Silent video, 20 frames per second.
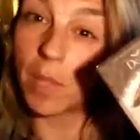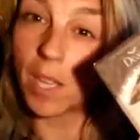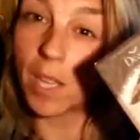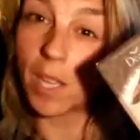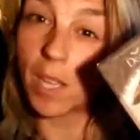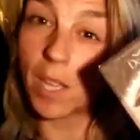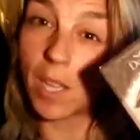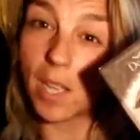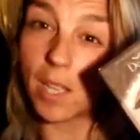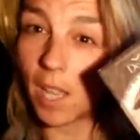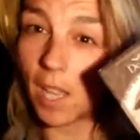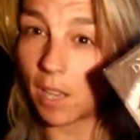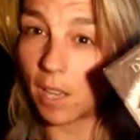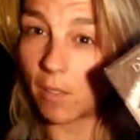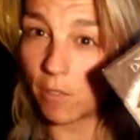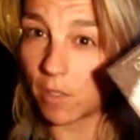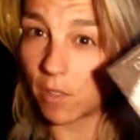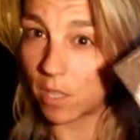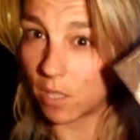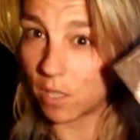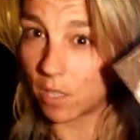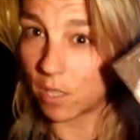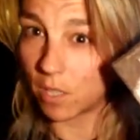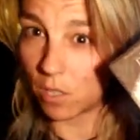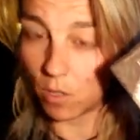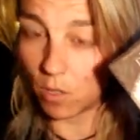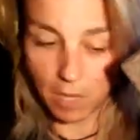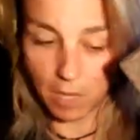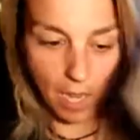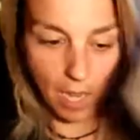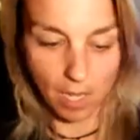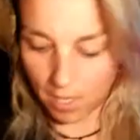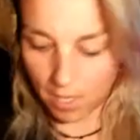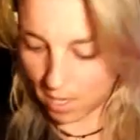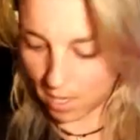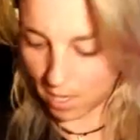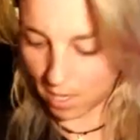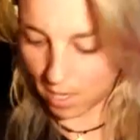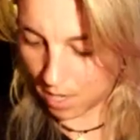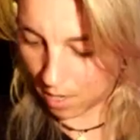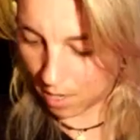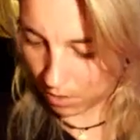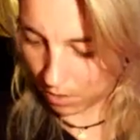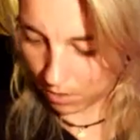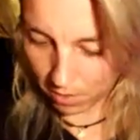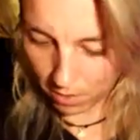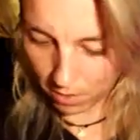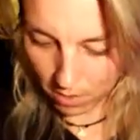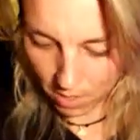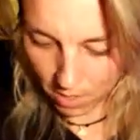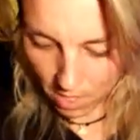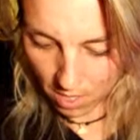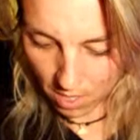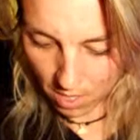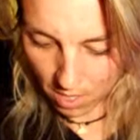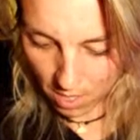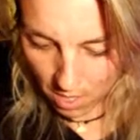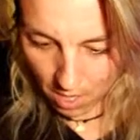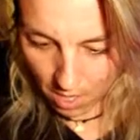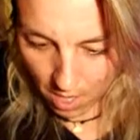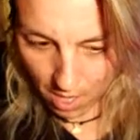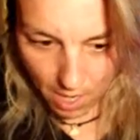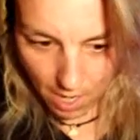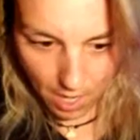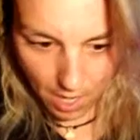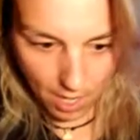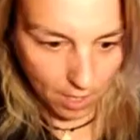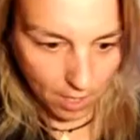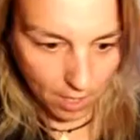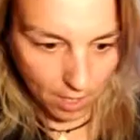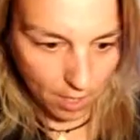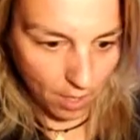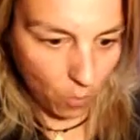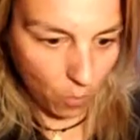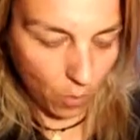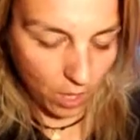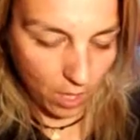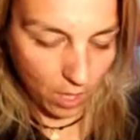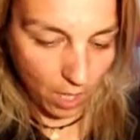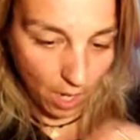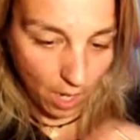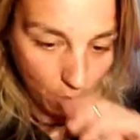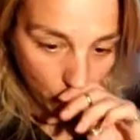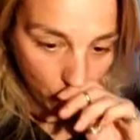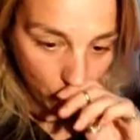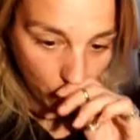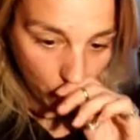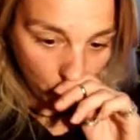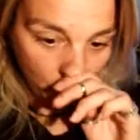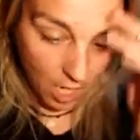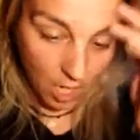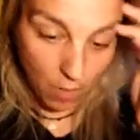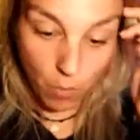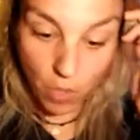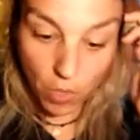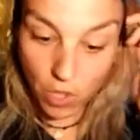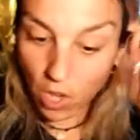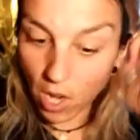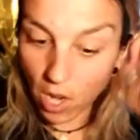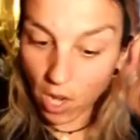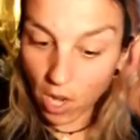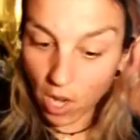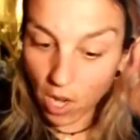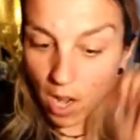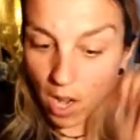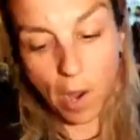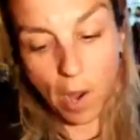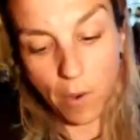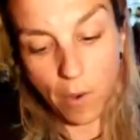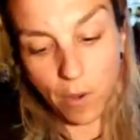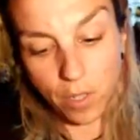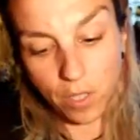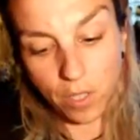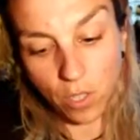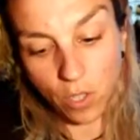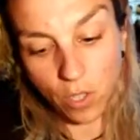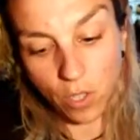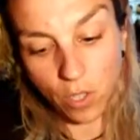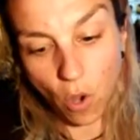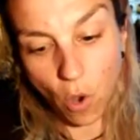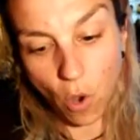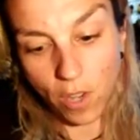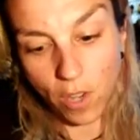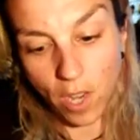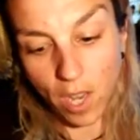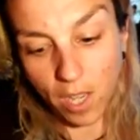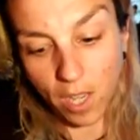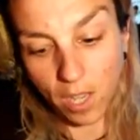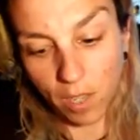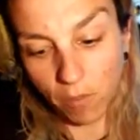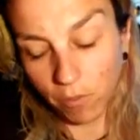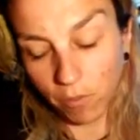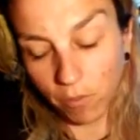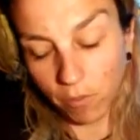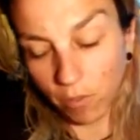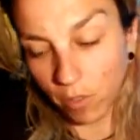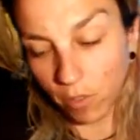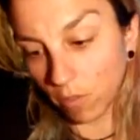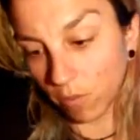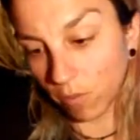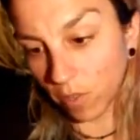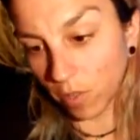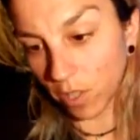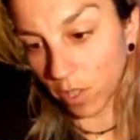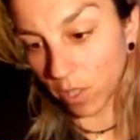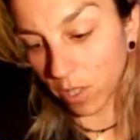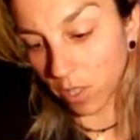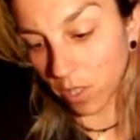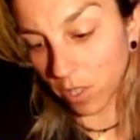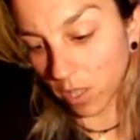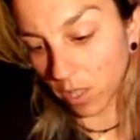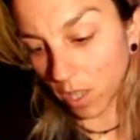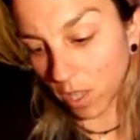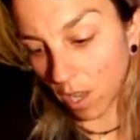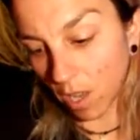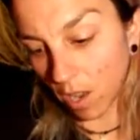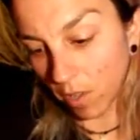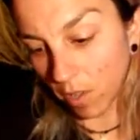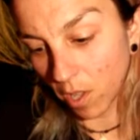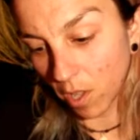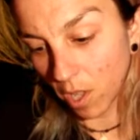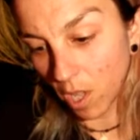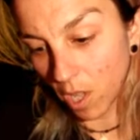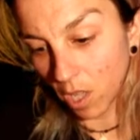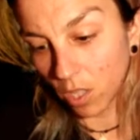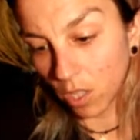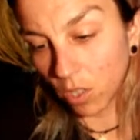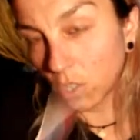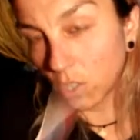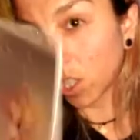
has to end for this new beginning to happen. And with the checking in with your higher powers, co-creating a future for yourself, you'll change